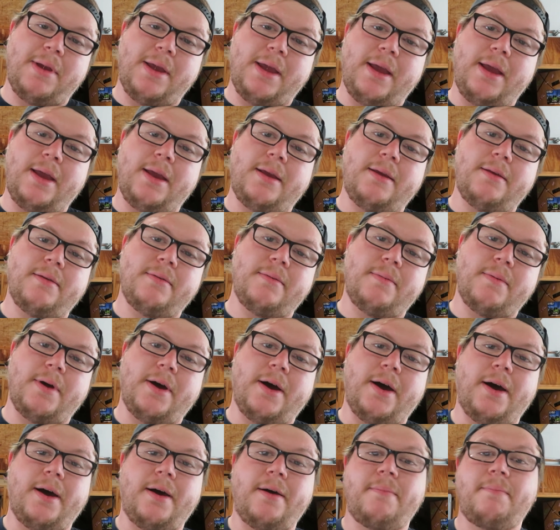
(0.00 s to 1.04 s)
be
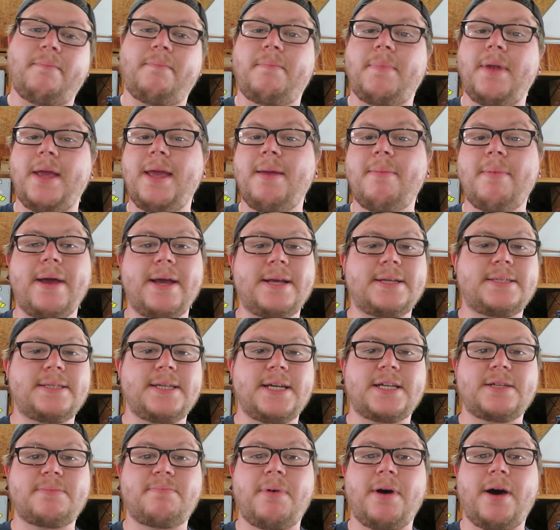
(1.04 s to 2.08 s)
eBay
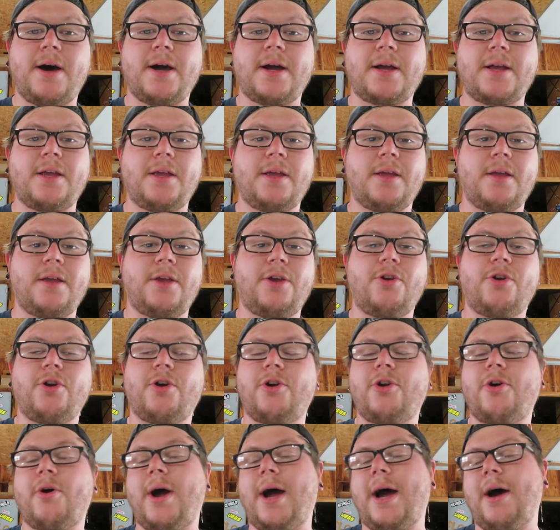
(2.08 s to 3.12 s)
6-puck. You
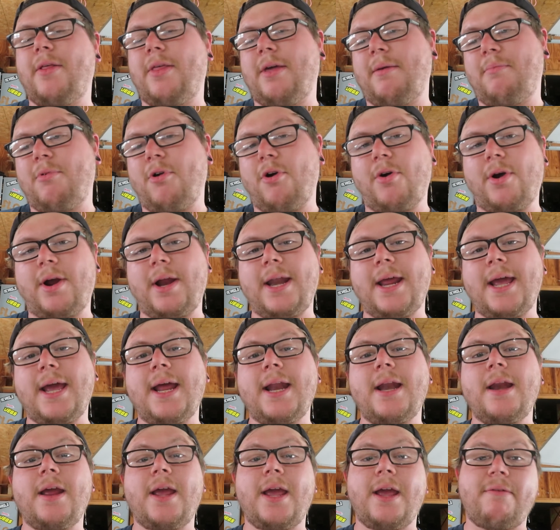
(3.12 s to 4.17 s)
don't know how they broke it
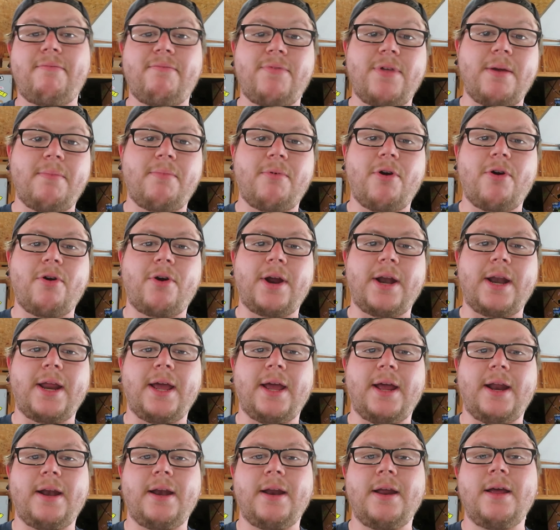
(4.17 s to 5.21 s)
in, if they broke it
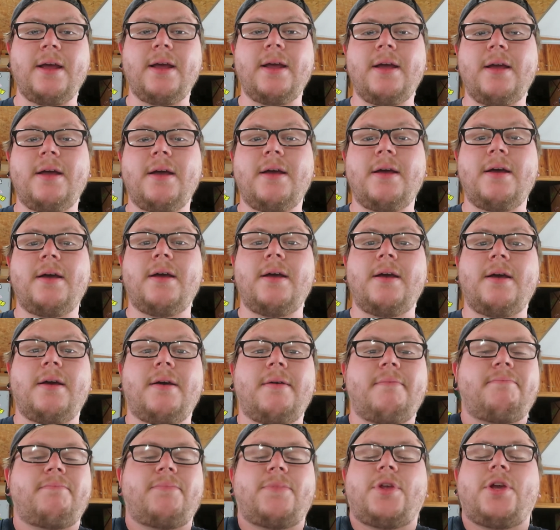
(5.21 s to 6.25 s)
in.
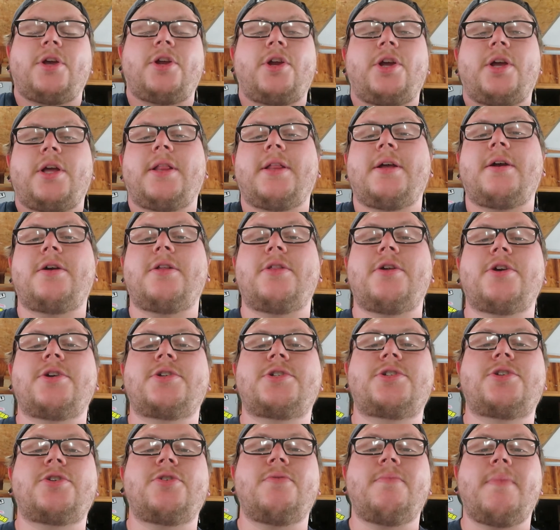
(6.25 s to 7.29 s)

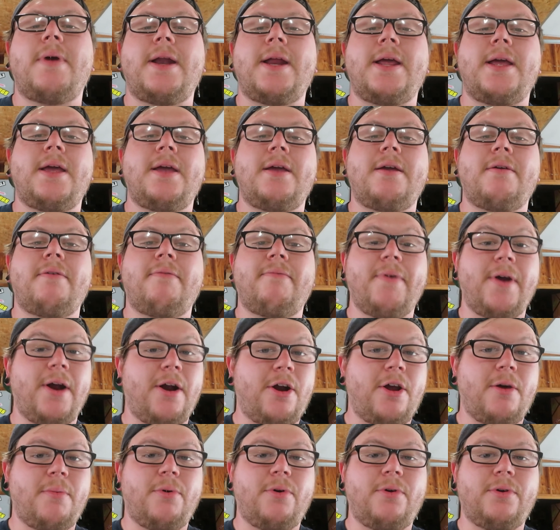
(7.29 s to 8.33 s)
There's too many
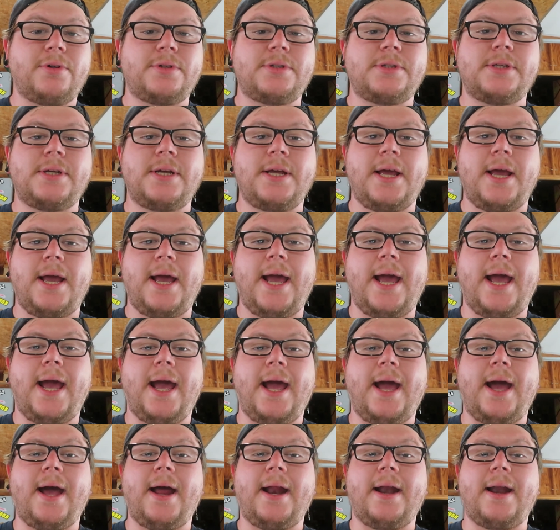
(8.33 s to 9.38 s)
variables,
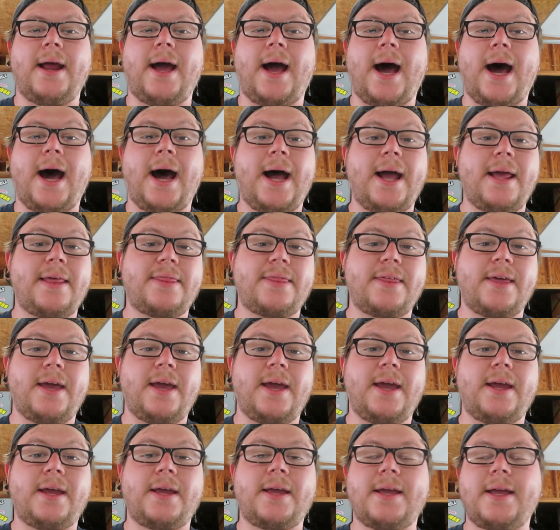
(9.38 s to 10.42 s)
and I
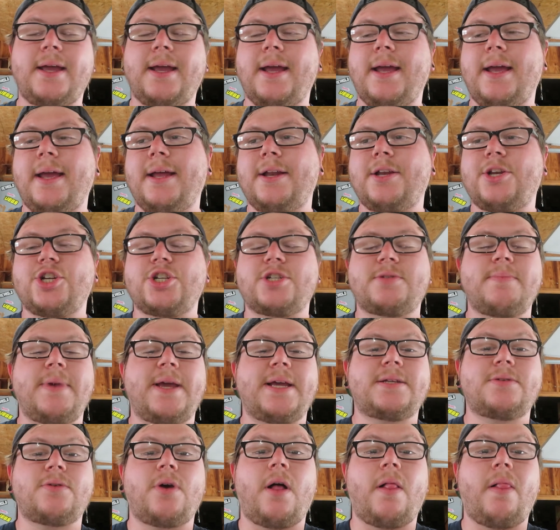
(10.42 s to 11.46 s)
think it just
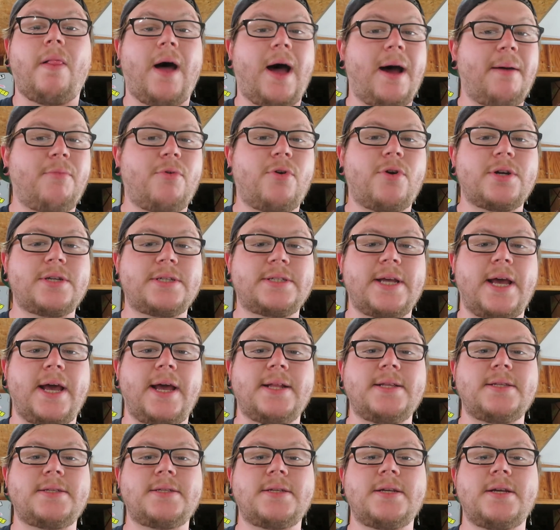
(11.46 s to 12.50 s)
makes a lot more
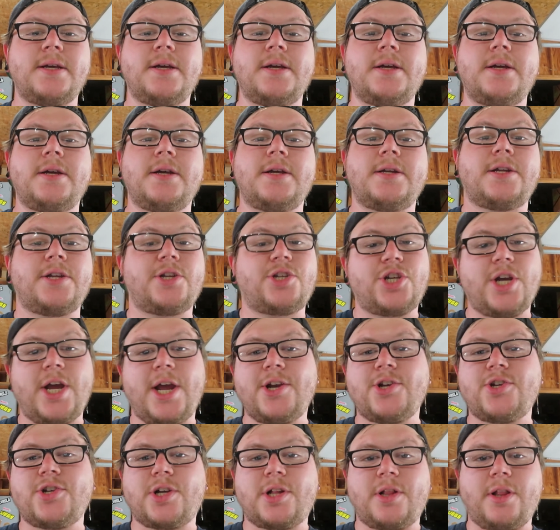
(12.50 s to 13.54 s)
sense to
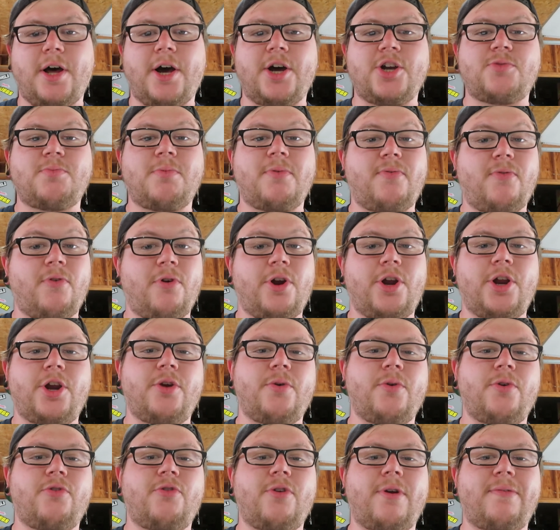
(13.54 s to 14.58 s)
change the clutch before you
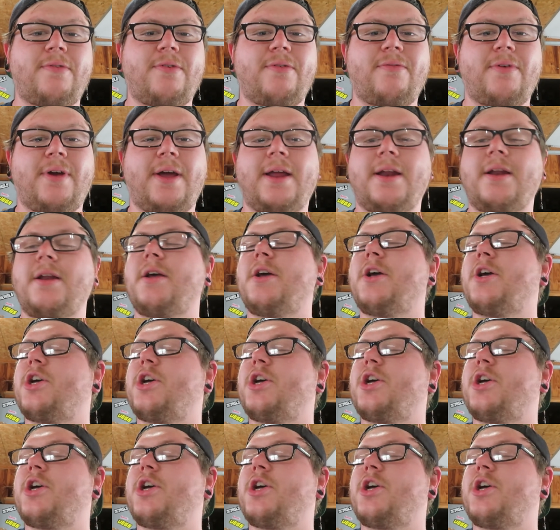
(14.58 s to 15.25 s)
do a drift event,